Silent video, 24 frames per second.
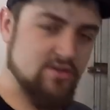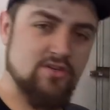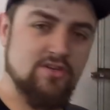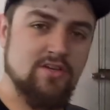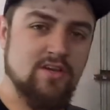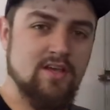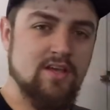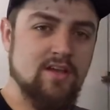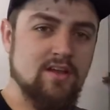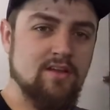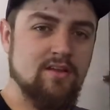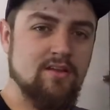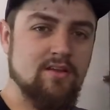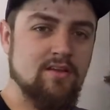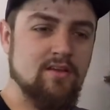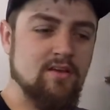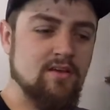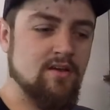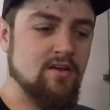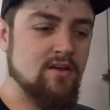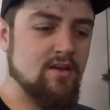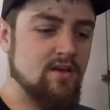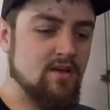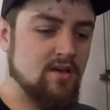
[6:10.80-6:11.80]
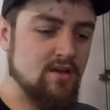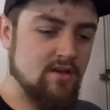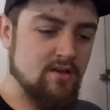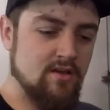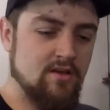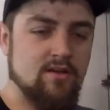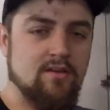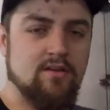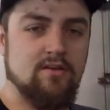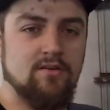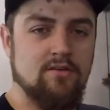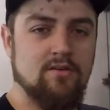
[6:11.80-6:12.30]
as shit
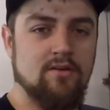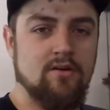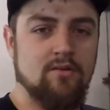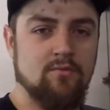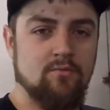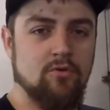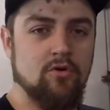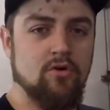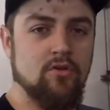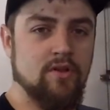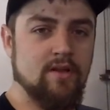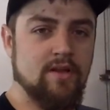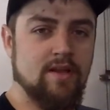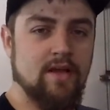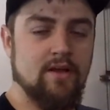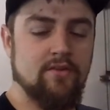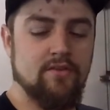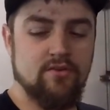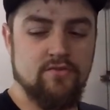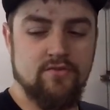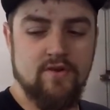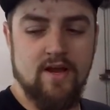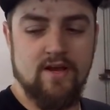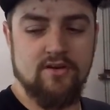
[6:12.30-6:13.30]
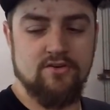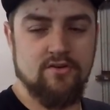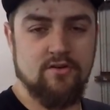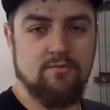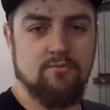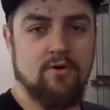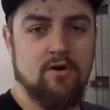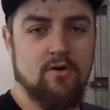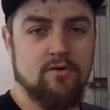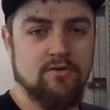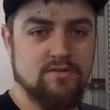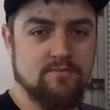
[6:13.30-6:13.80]
rolling down the drag strip
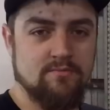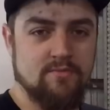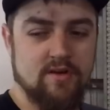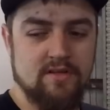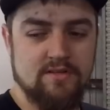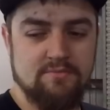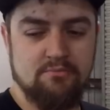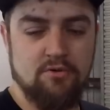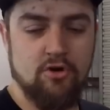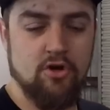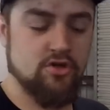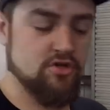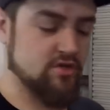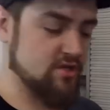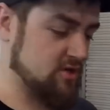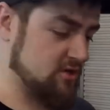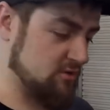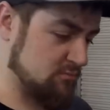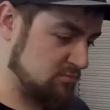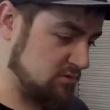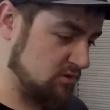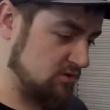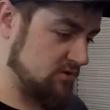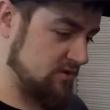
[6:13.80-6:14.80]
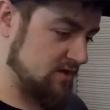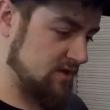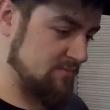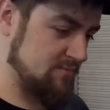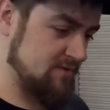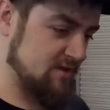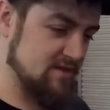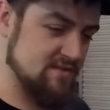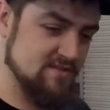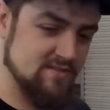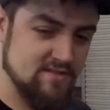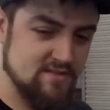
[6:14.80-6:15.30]
while somebody's pushing it or pulling it,
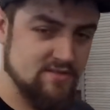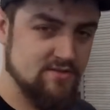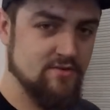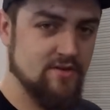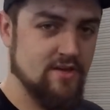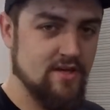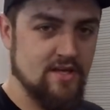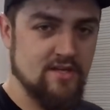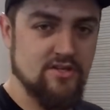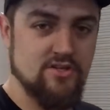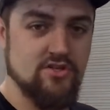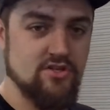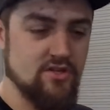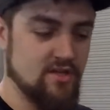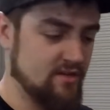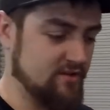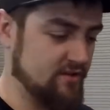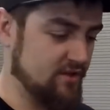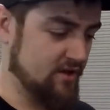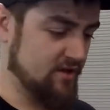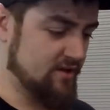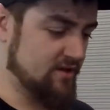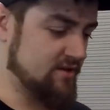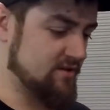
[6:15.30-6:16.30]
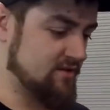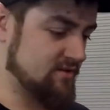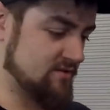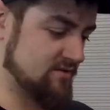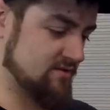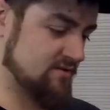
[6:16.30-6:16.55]
because these two ain't getting shit done.